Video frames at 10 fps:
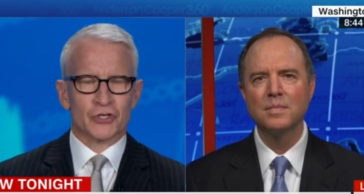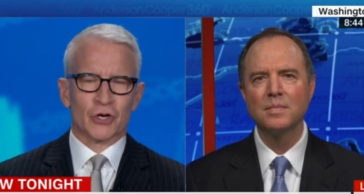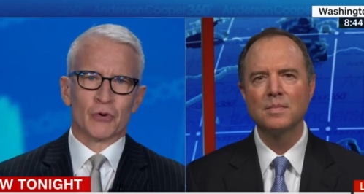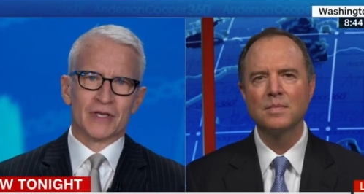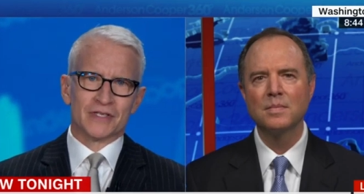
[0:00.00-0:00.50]
Speaker 1: to
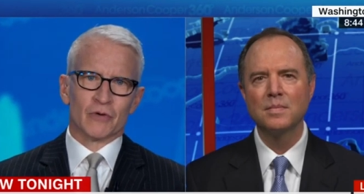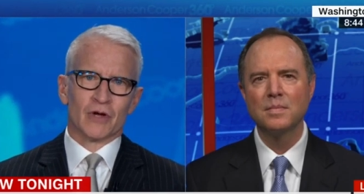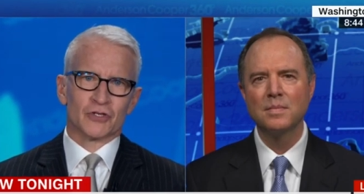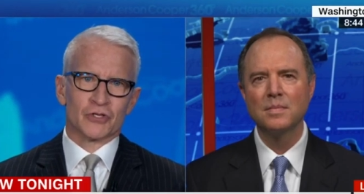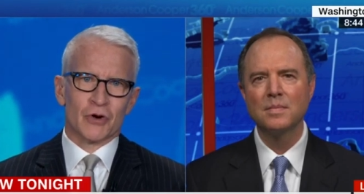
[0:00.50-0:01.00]
go easy on
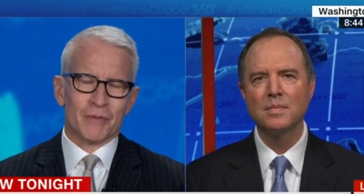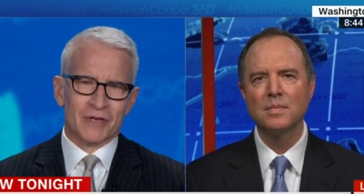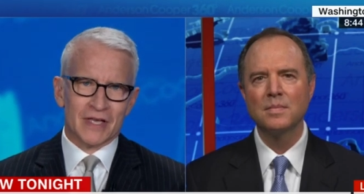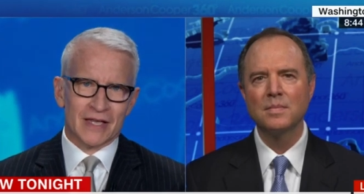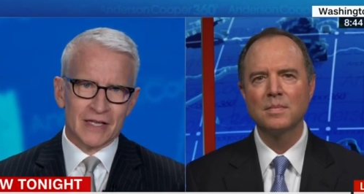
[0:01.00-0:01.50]
Roger Stone, I mean,
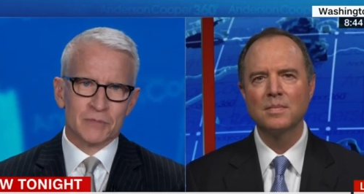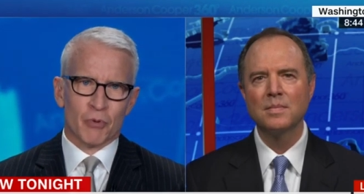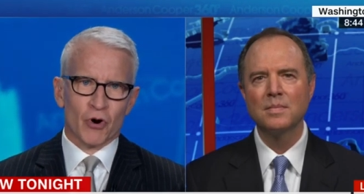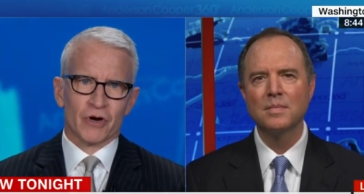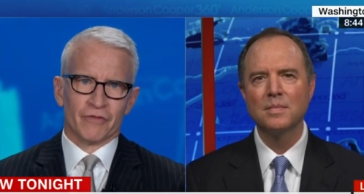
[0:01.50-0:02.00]
it, it is
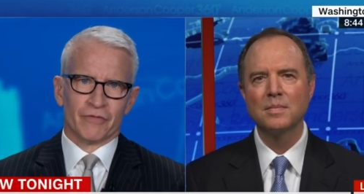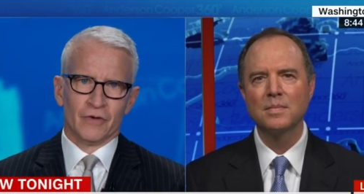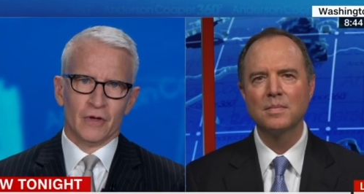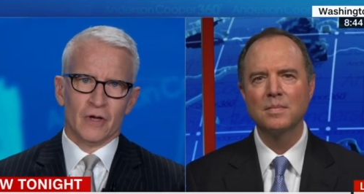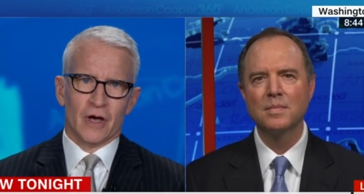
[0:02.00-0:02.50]
part of
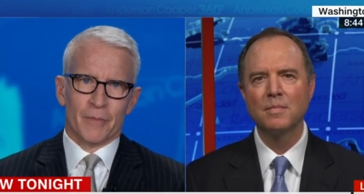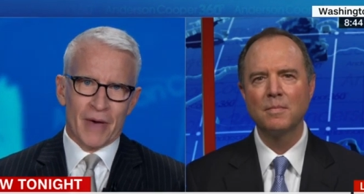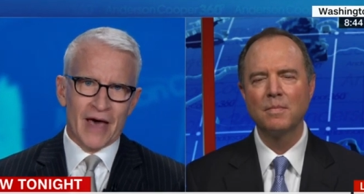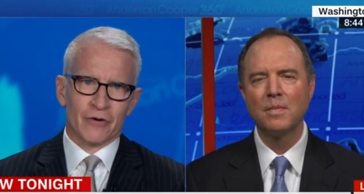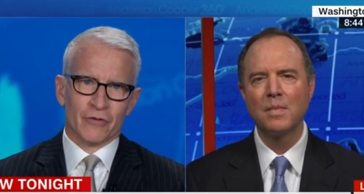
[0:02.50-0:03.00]
a
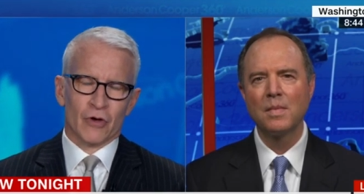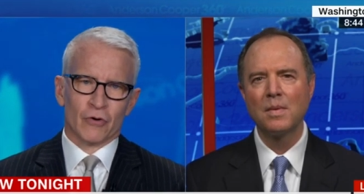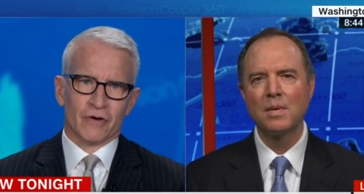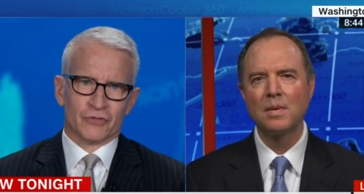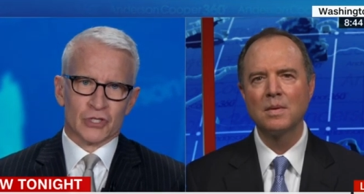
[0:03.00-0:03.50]
pattern, though,
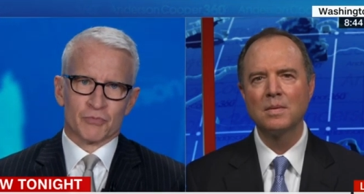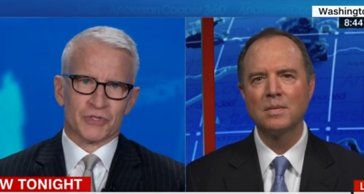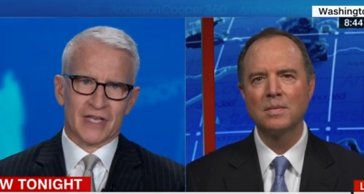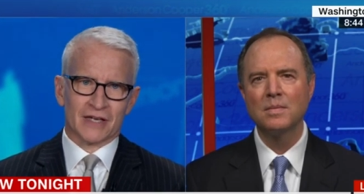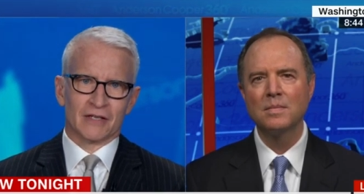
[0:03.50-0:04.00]
of just
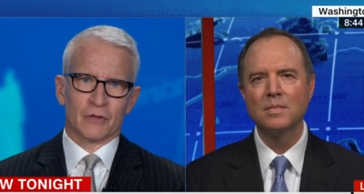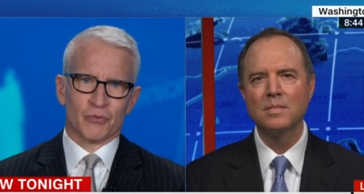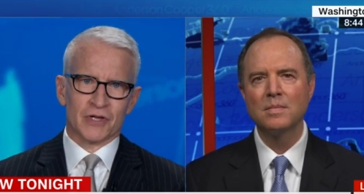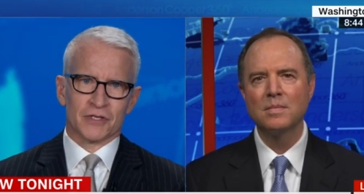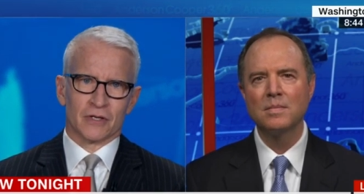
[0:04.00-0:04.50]
protecting the
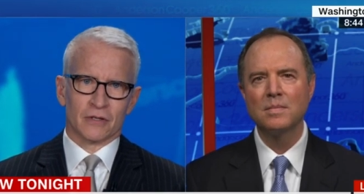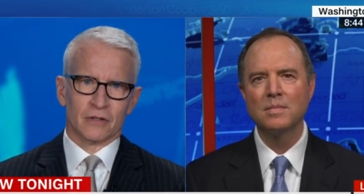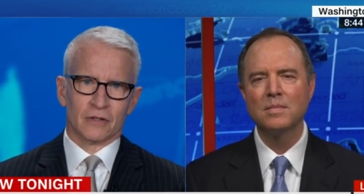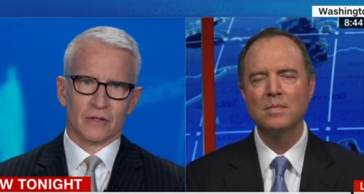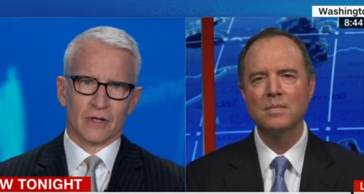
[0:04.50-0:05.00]
president.
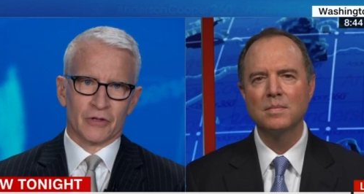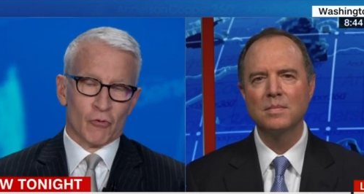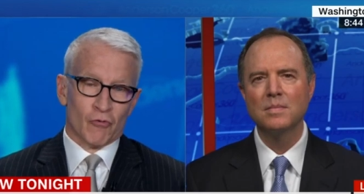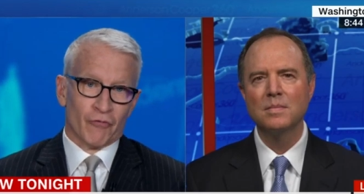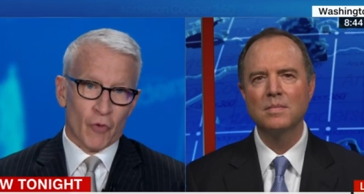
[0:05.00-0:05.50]
And there
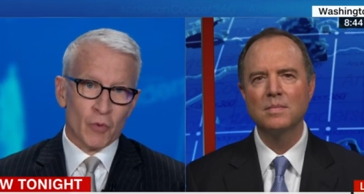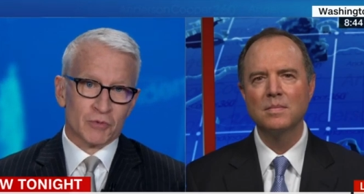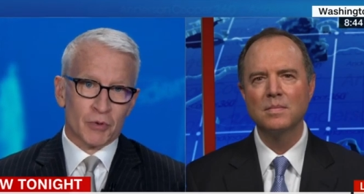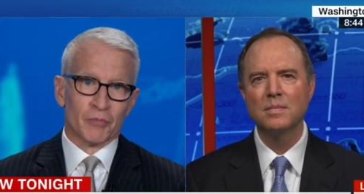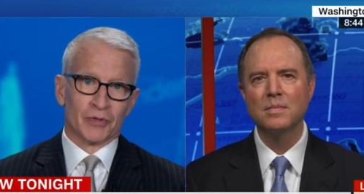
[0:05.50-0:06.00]
were reforms
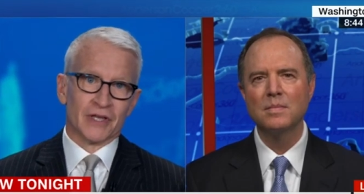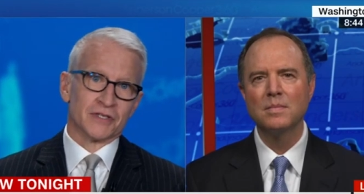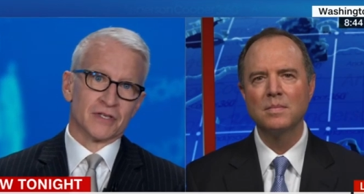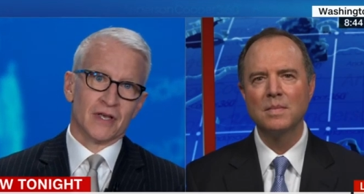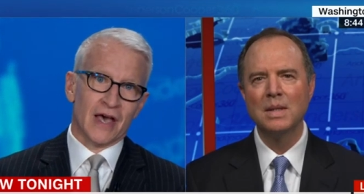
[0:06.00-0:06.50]
put in
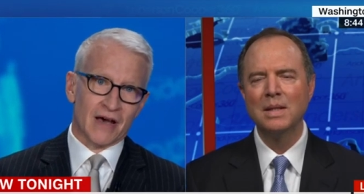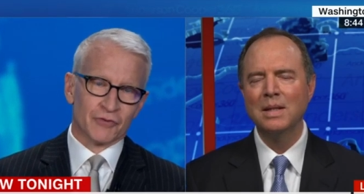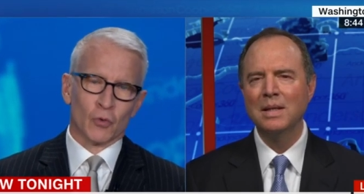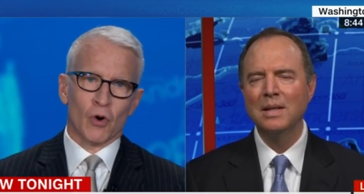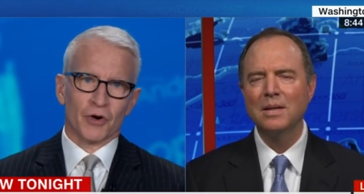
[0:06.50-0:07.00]
place
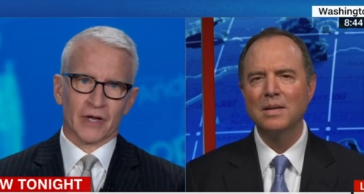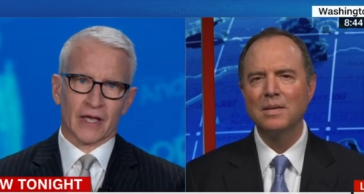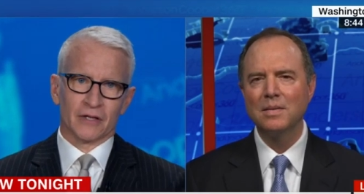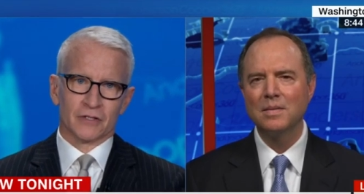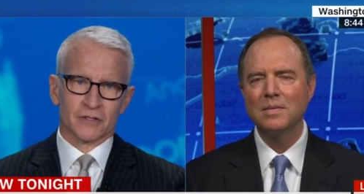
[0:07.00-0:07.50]
after
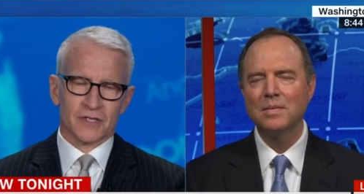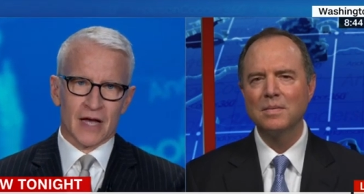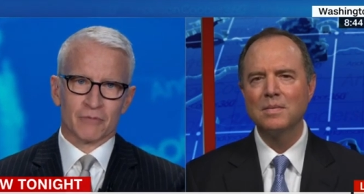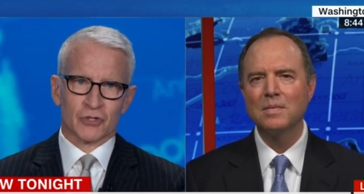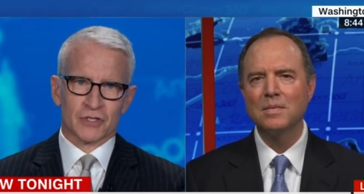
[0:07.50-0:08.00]
Watergate to
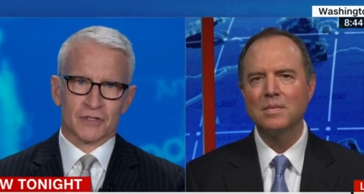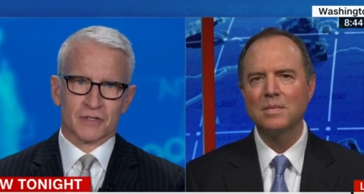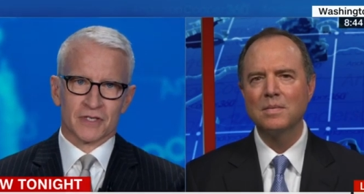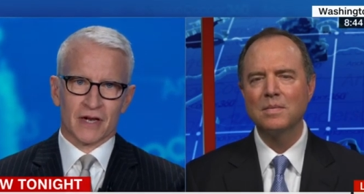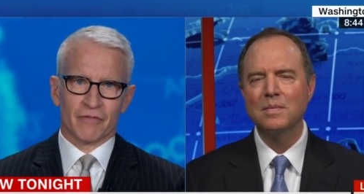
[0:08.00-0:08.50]
stop just
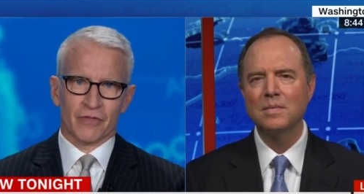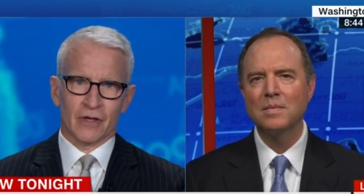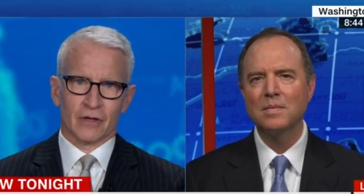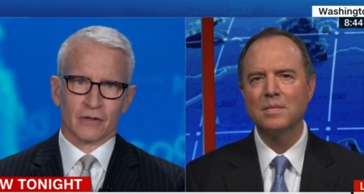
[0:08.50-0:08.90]
this kind of thing.